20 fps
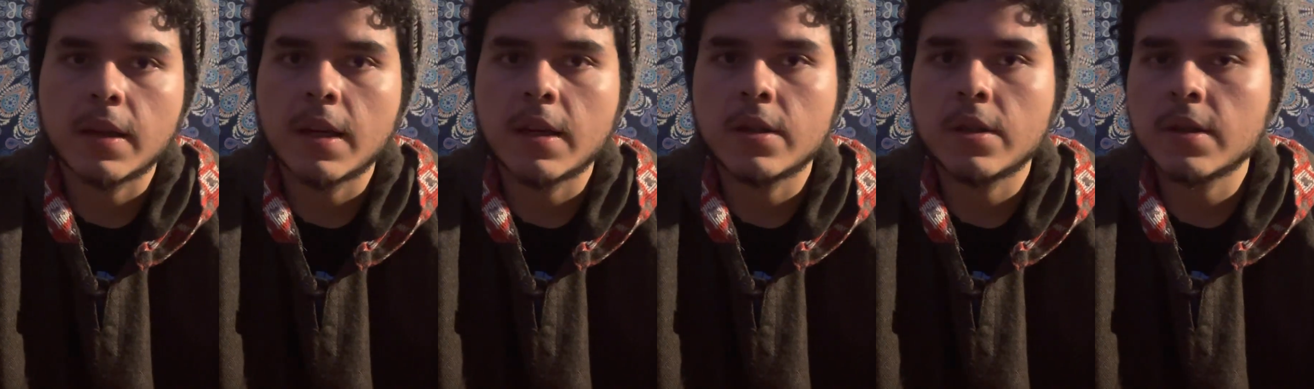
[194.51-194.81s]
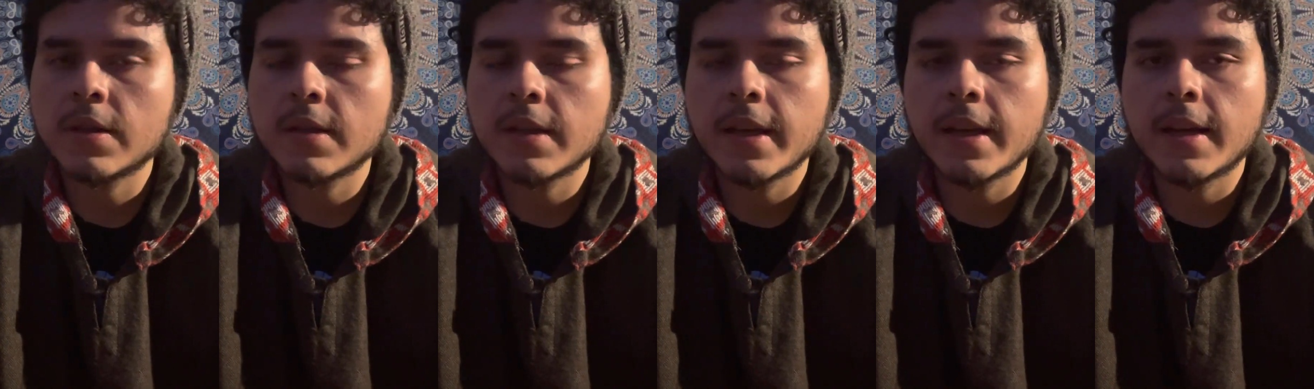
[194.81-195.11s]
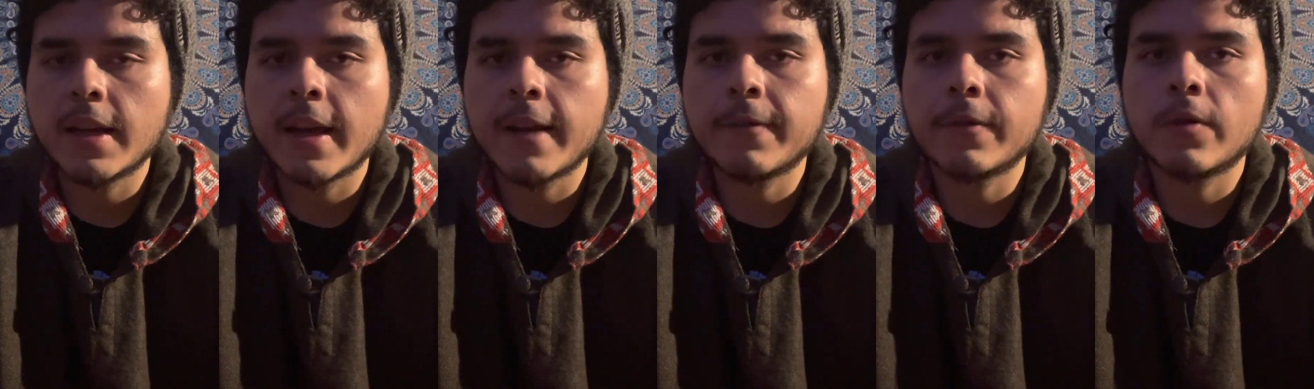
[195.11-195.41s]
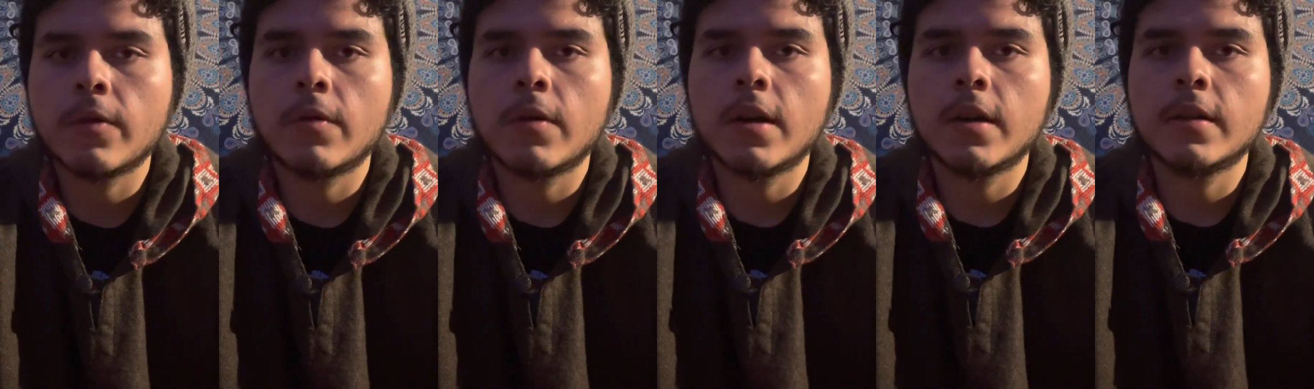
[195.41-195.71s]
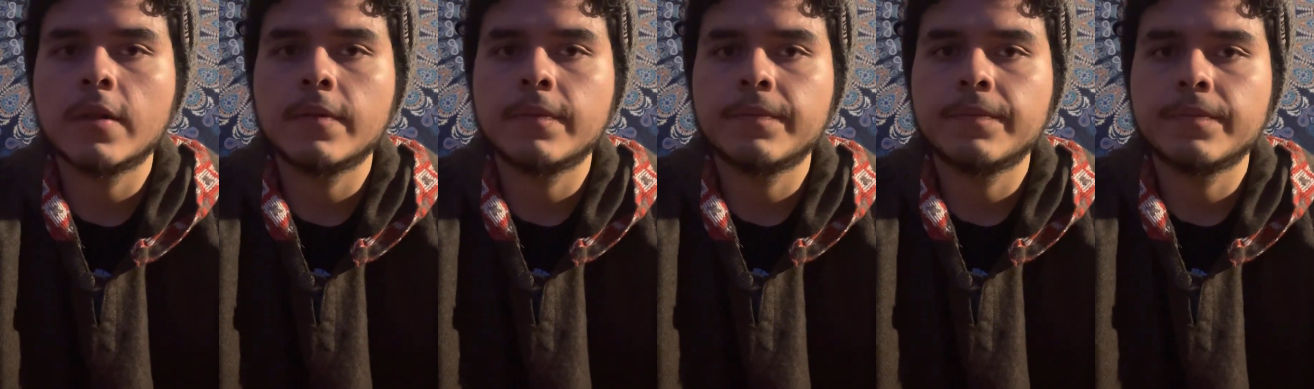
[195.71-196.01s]
just let life go on.
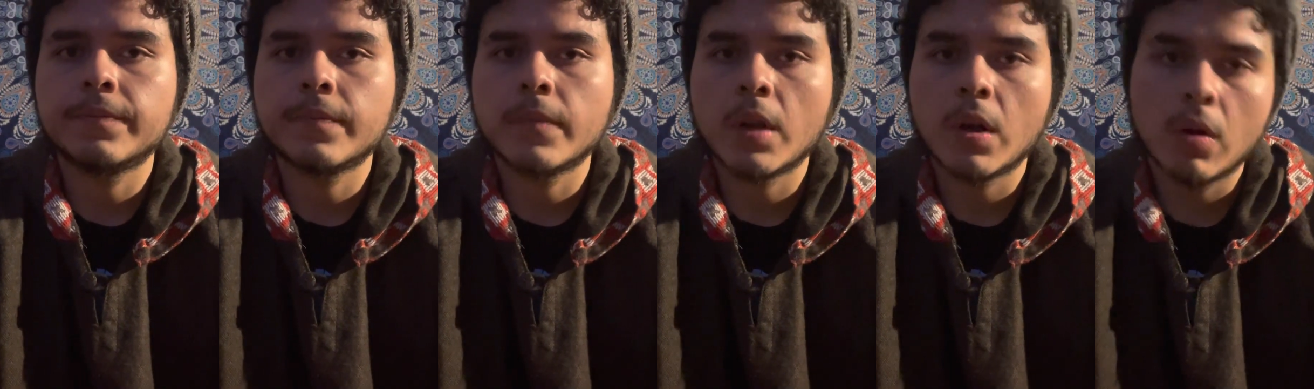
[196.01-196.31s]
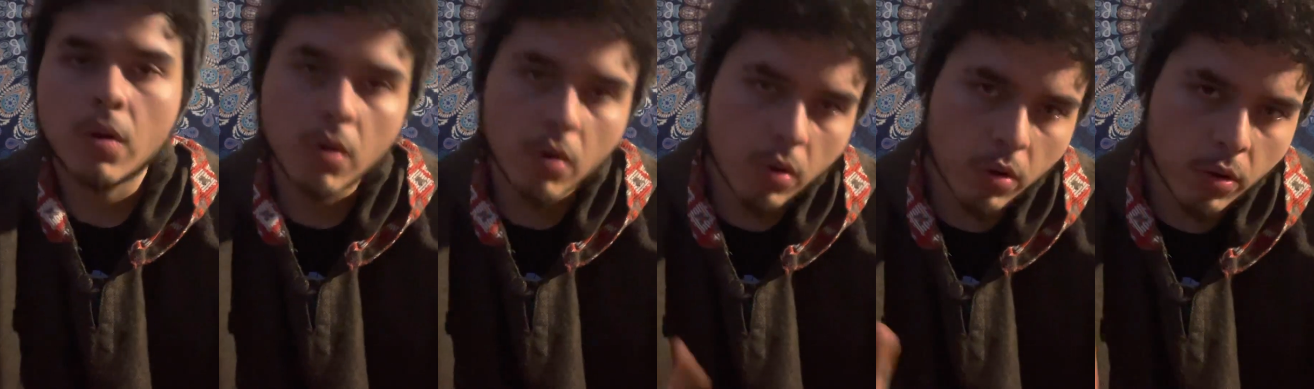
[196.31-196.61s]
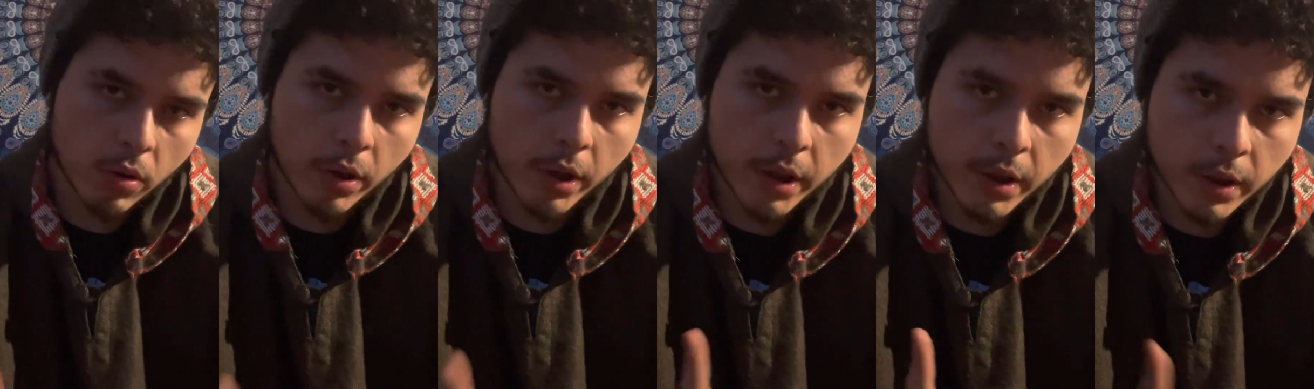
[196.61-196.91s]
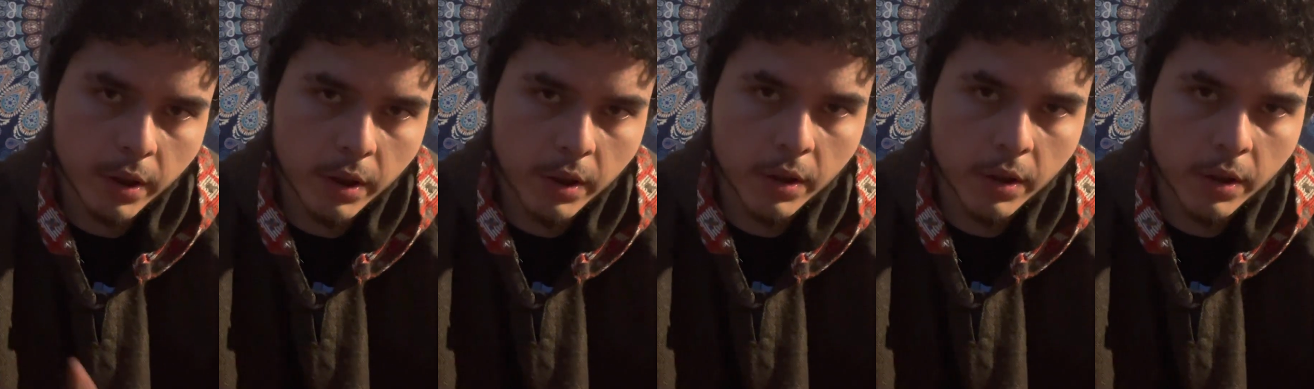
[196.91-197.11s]
Or